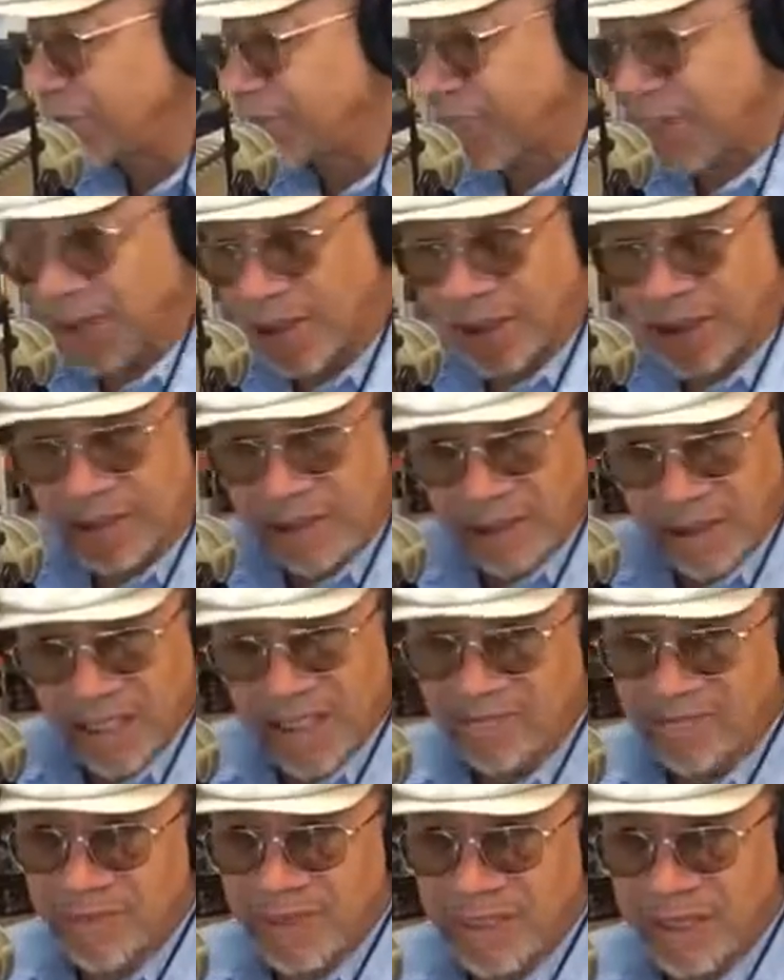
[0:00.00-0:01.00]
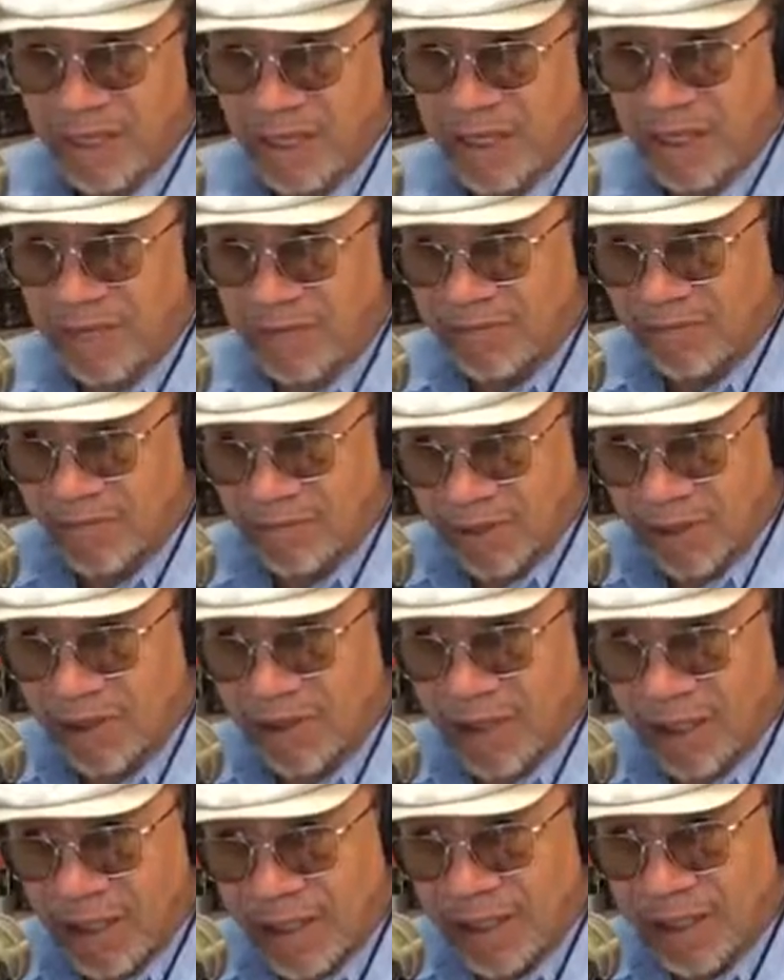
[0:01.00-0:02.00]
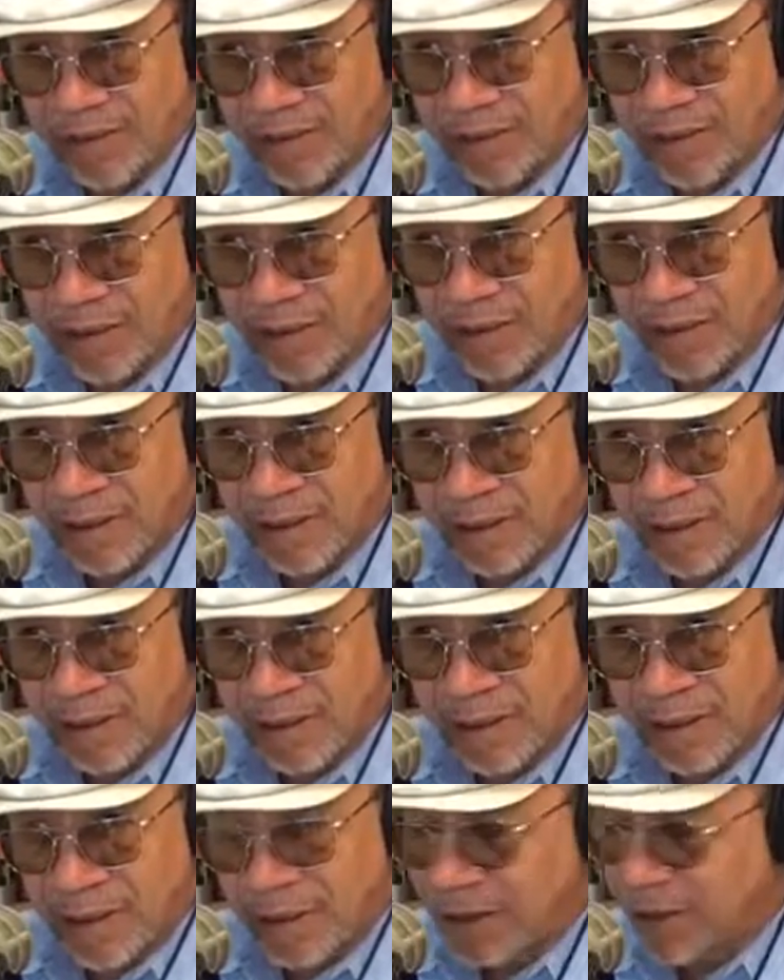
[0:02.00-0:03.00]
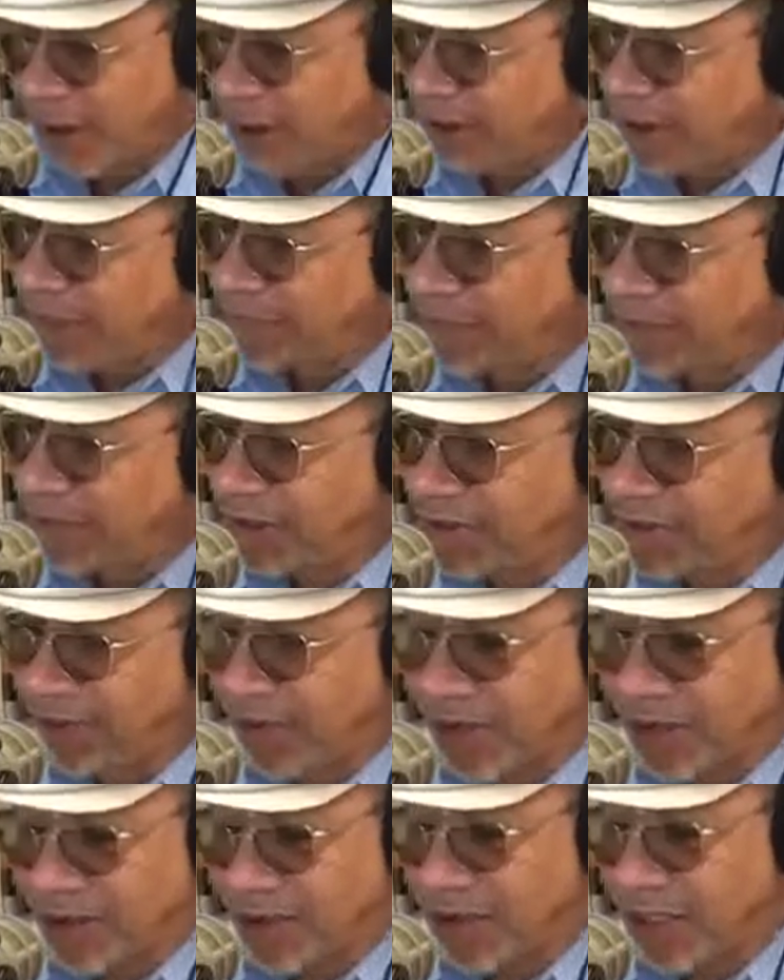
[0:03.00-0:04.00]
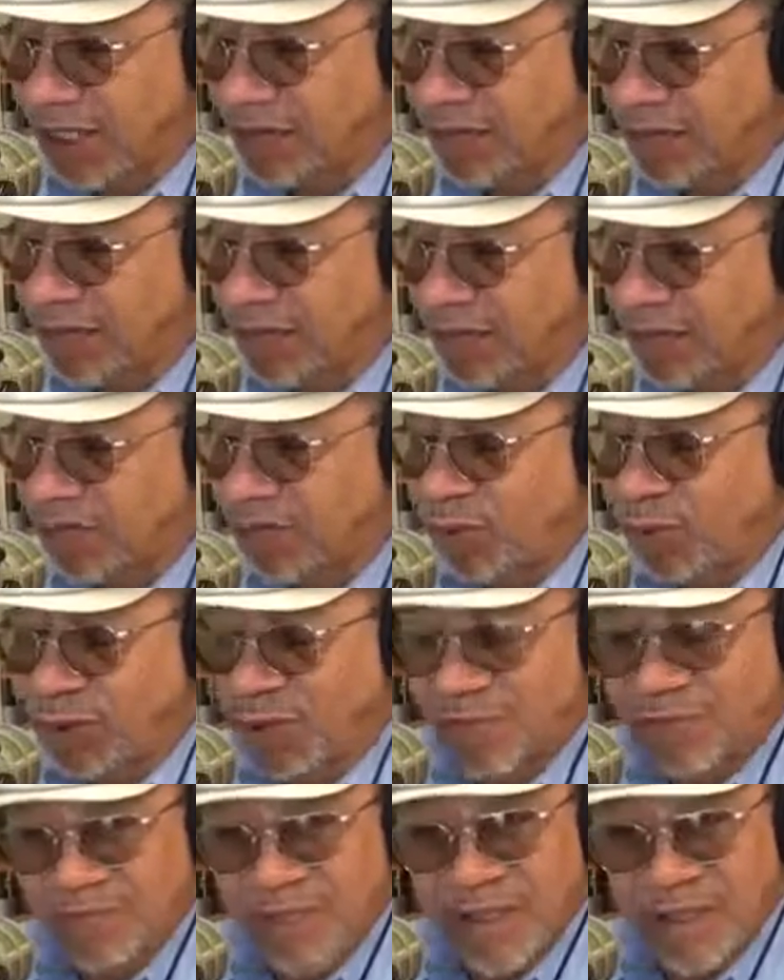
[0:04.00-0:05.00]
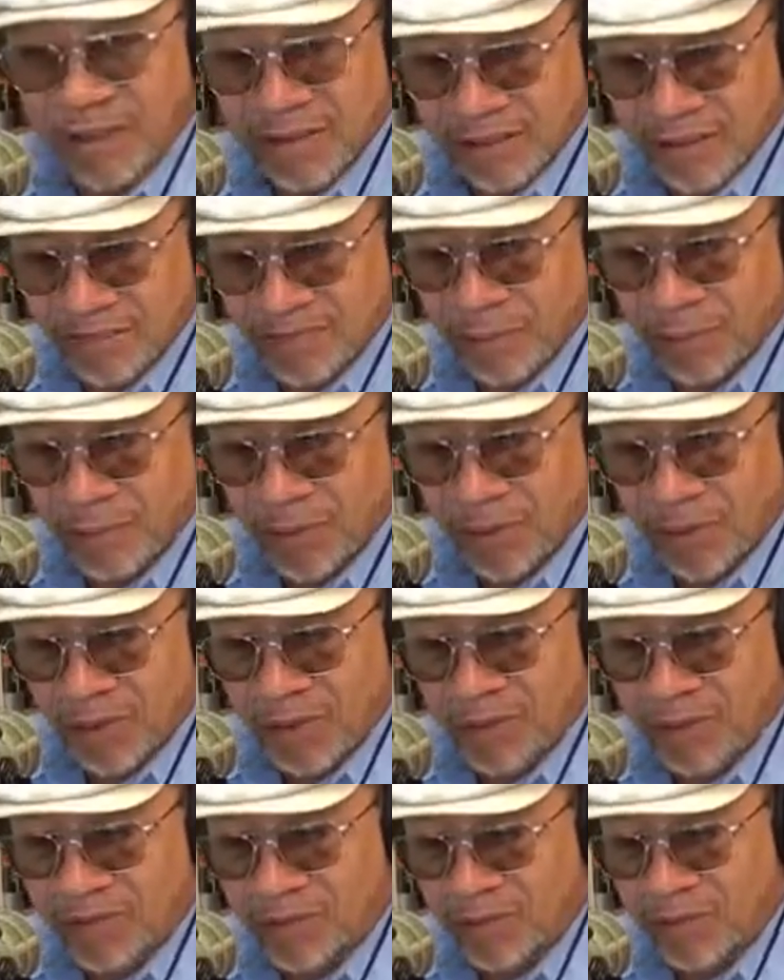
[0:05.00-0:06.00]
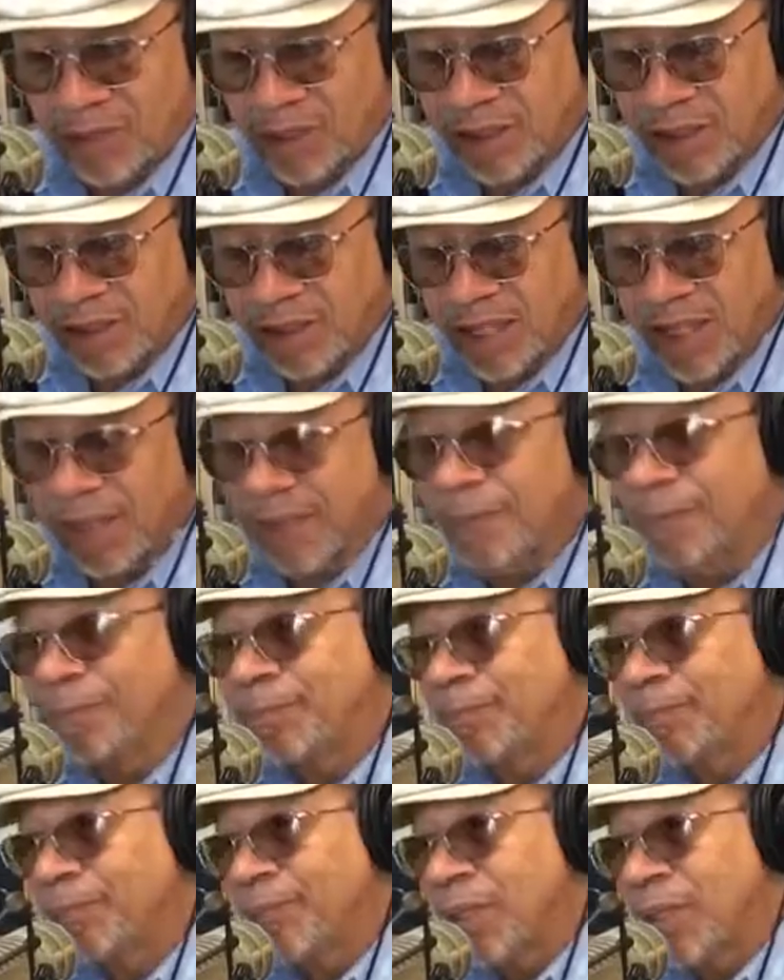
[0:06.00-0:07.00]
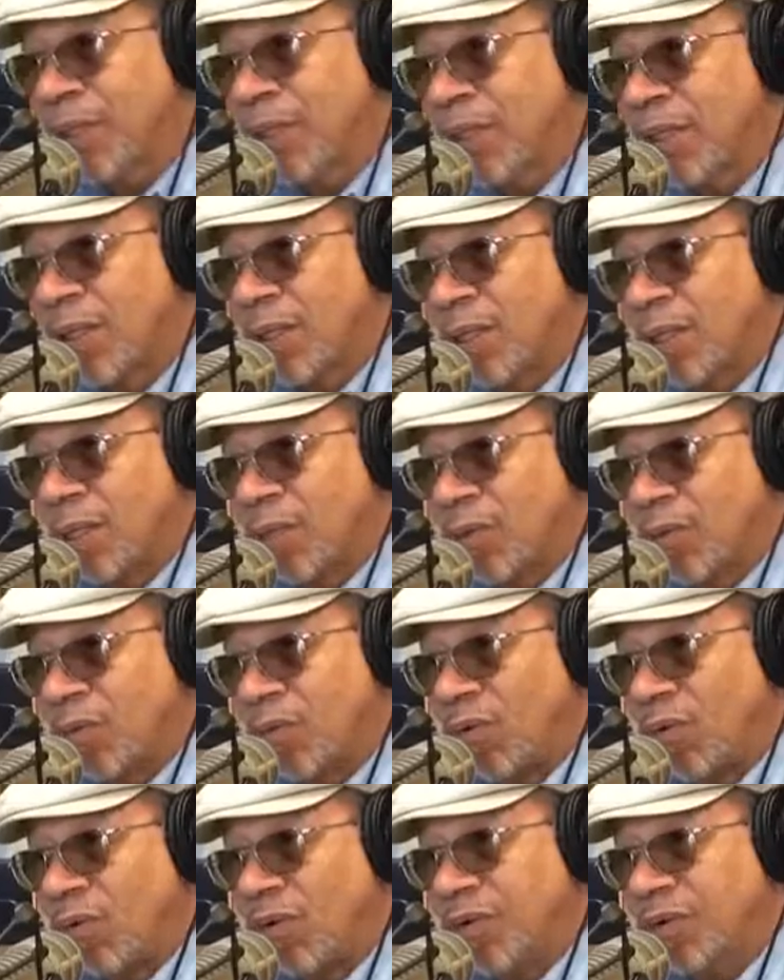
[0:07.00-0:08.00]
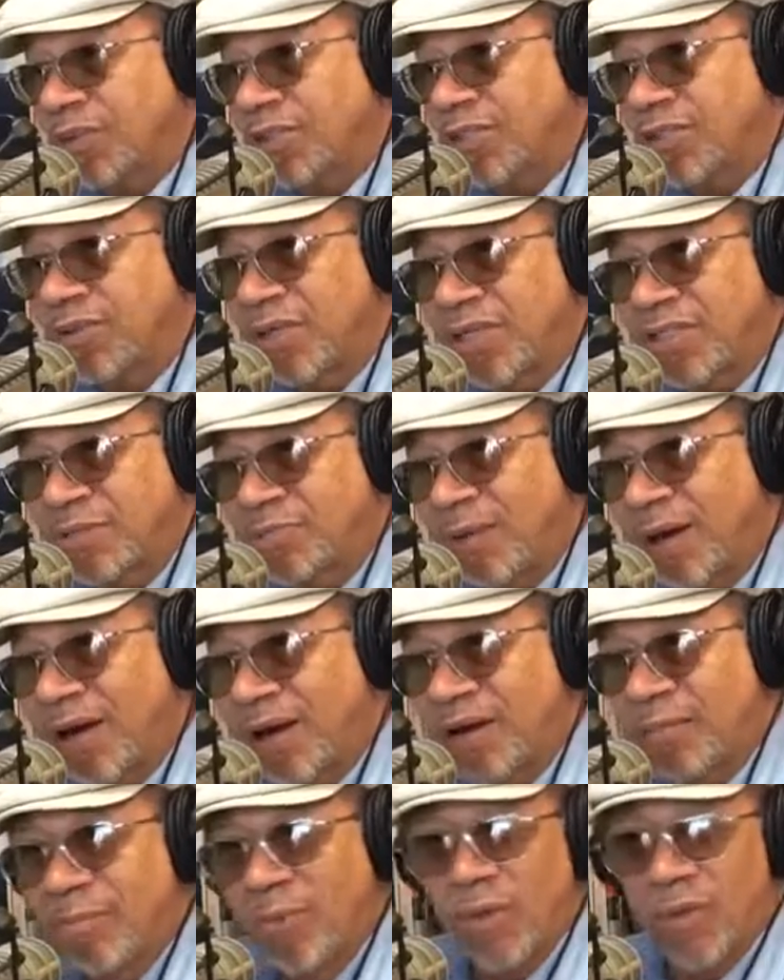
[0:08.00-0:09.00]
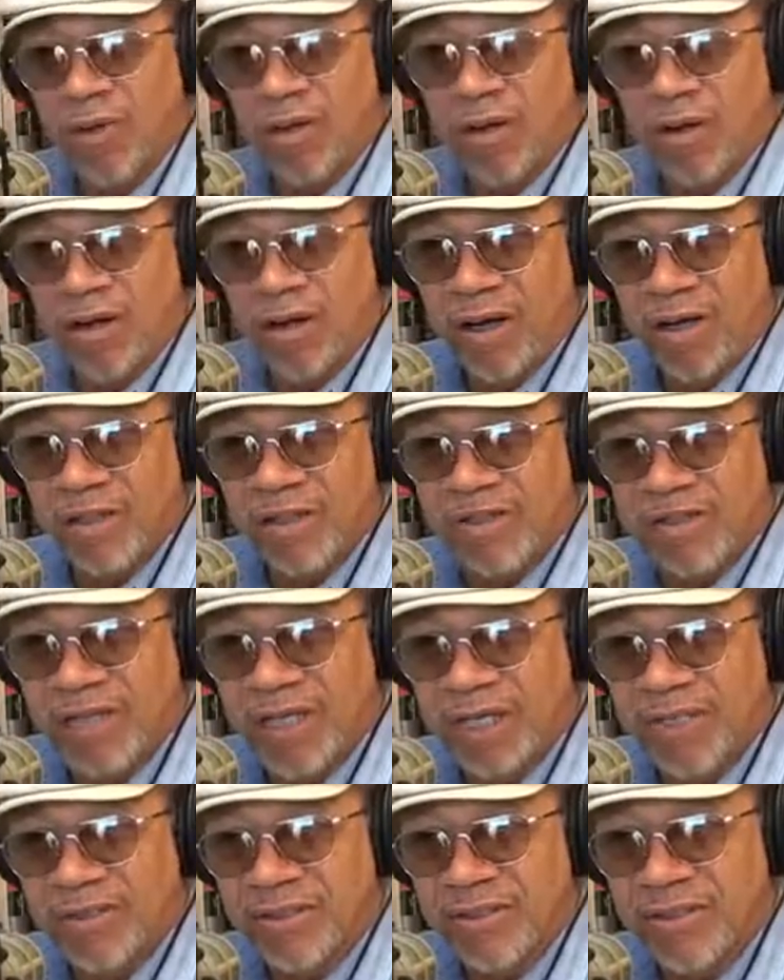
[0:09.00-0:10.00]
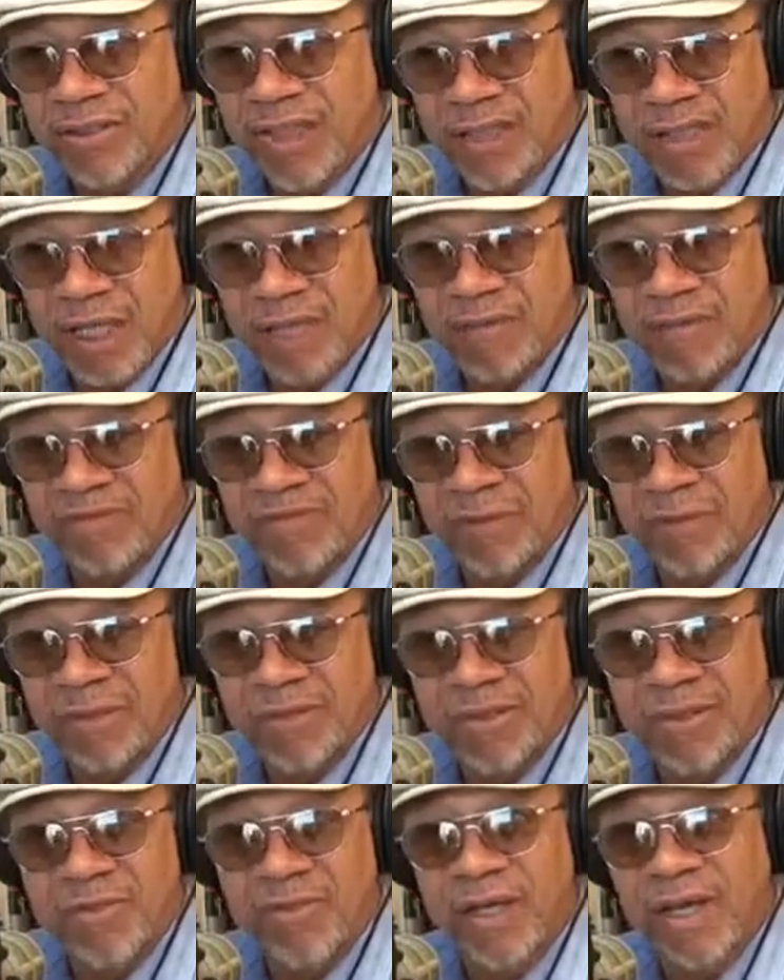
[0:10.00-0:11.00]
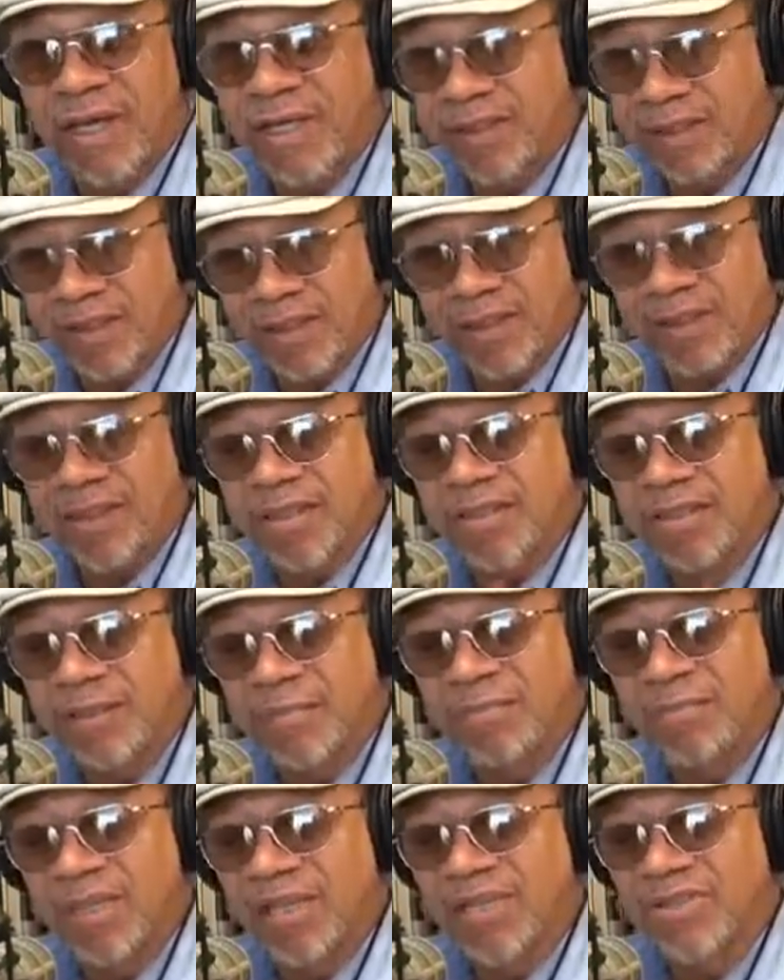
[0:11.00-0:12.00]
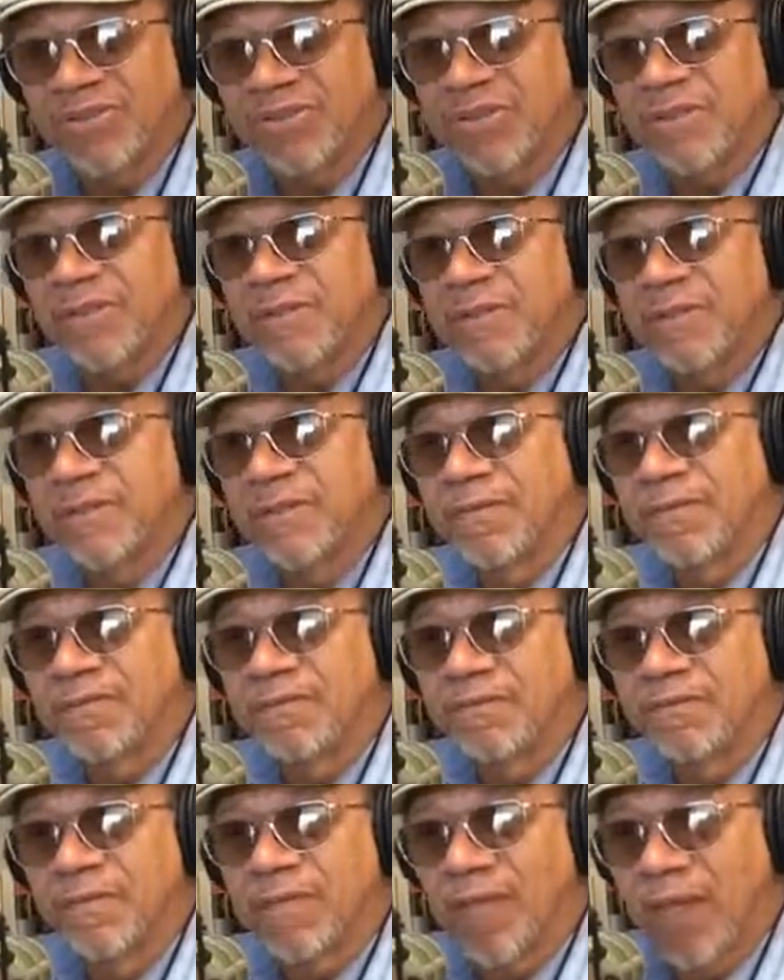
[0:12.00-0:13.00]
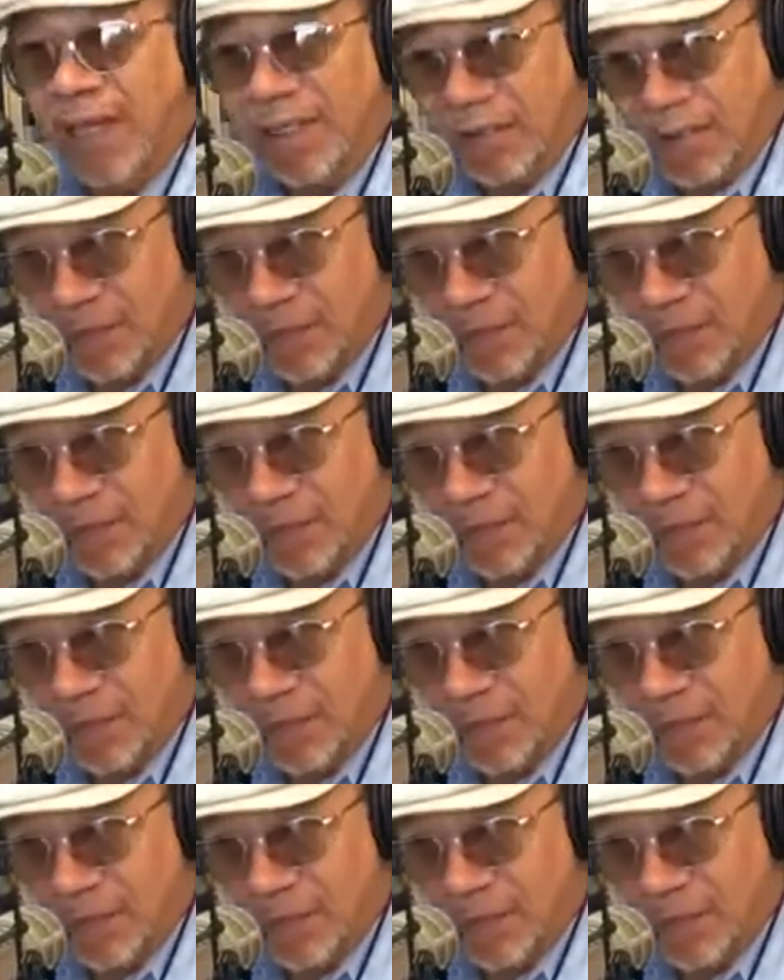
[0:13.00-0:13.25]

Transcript: Because the FBI realized that if, in fact, the Deacons for Defense of Bogalusa, Louisiana, were to inspire more organizations that they refer to as, get this, militant, like the